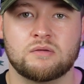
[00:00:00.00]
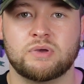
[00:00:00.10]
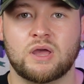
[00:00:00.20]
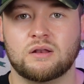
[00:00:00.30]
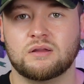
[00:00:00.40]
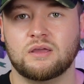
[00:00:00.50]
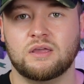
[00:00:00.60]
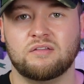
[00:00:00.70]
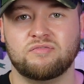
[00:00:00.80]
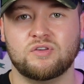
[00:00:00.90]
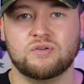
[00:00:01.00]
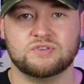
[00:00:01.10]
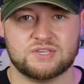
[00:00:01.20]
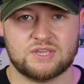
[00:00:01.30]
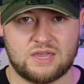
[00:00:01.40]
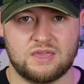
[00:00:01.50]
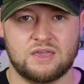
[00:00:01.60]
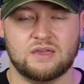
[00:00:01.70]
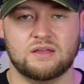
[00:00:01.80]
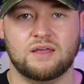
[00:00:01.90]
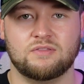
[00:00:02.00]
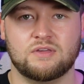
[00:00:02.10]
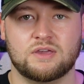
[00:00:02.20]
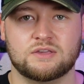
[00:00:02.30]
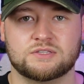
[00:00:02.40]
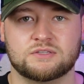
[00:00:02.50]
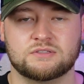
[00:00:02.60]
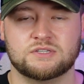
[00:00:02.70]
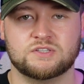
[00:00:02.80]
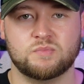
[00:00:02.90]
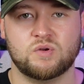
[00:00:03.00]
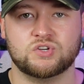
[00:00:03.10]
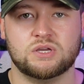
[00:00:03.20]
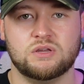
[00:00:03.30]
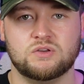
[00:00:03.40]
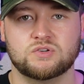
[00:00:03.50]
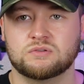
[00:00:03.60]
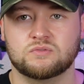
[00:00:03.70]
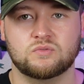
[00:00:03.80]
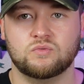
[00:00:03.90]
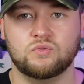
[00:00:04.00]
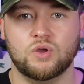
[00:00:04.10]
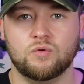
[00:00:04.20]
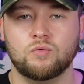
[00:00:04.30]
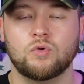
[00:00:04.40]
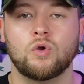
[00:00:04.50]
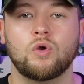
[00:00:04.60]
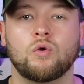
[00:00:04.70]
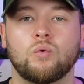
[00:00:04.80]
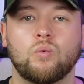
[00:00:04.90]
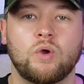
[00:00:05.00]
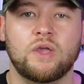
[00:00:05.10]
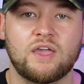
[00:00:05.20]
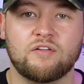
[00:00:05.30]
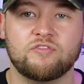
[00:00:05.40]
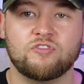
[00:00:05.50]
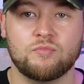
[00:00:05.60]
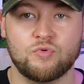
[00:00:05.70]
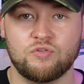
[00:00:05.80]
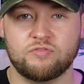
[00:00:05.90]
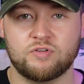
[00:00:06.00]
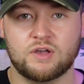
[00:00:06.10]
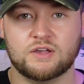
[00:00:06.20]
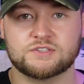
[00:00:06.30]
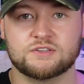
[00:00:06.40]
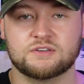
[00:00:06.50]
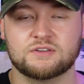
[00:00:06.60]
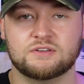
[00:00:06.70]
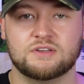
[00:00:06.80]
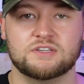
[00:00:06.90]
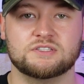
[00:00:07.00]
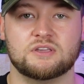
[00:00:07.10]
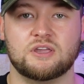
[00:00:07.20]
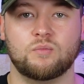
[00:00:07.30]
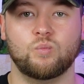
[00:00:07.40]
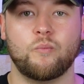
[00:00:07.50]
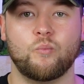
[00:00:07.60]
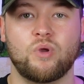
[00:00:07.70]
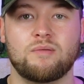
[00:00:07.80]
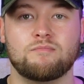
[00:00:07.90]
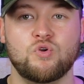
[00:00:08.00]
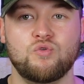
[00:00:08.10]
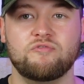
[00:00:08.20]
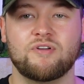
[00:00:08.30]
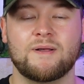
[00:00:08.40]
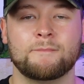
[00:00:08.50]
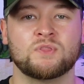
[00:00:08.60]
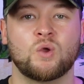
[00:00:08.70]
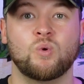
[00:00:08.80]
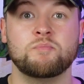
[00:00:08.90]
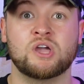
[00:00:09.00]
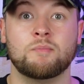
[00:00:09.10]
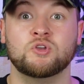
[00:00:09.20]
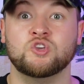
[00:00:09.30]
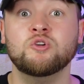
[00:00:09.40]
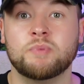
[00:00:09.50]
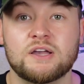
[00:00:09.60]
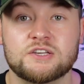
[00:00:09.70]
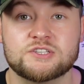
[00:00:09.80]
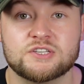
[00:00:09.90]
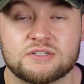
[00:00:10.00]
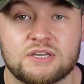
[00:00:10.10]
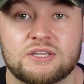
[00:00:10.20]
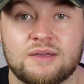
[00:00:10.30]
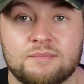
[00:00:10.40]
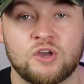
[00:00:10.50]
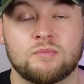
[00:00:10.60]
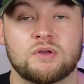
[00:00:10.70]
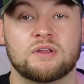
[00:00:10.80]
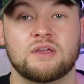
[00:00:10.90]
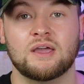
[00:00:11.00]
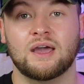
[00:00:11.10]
But if you stay here like this, does the mirror change? No. We have to move first, isn't it? And when we move, we become a new person in that moment.